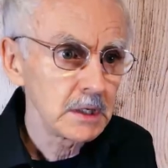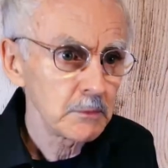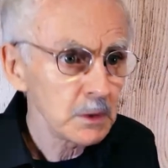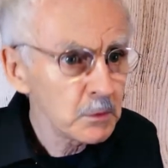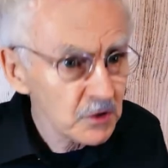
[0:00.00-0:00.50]

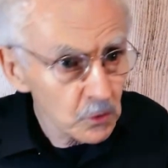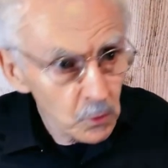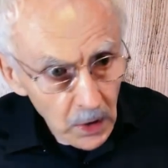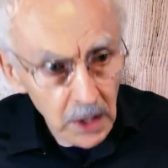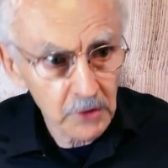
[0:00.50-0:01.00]
We would do
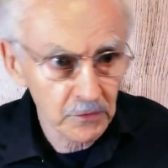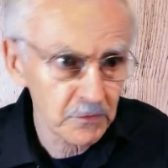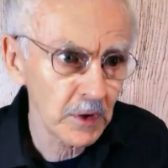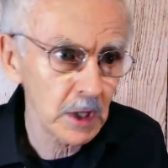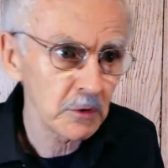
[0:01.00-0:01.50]
well to
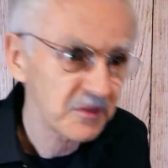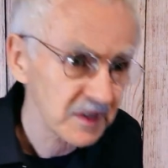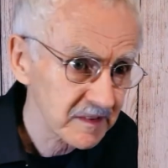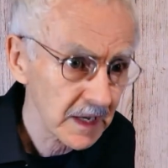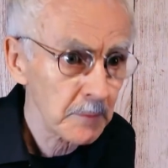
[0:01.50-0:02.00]
follow his
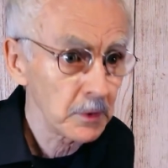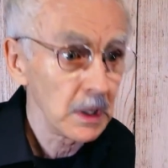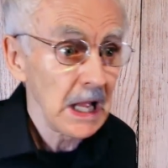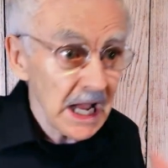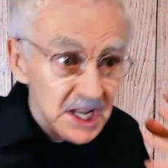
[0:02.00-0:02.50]
example,
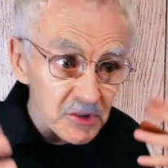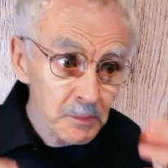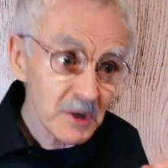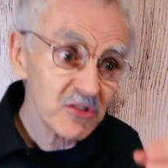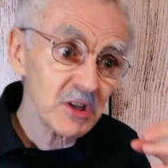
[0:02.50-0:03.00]
and
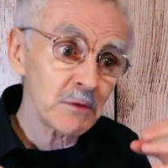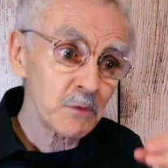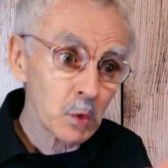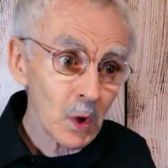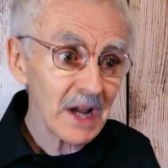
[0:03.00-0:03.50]
especially
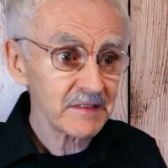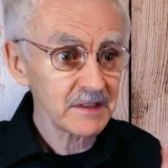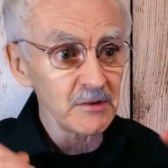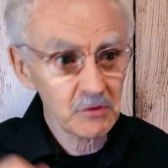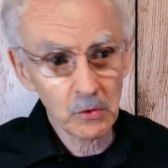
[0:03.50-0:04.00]
of Christ
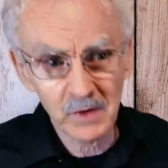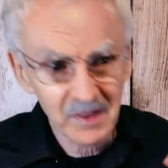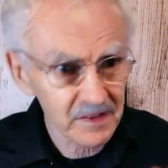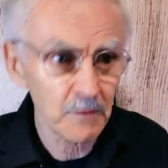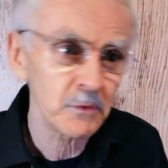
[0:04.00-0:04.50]
in serving
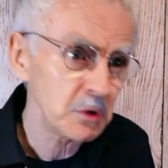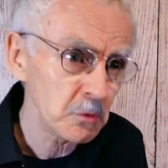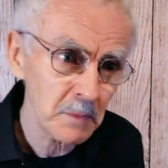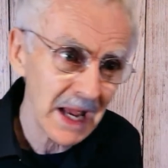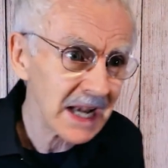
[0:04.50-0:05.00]
suffering
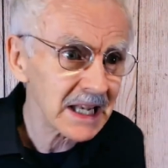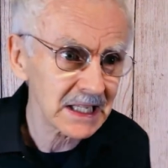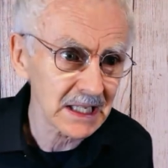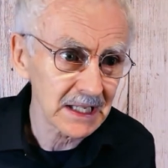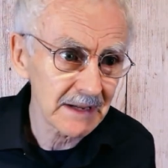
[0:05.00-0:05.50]

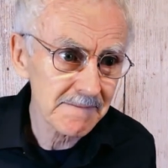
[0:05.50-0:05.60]
humanity.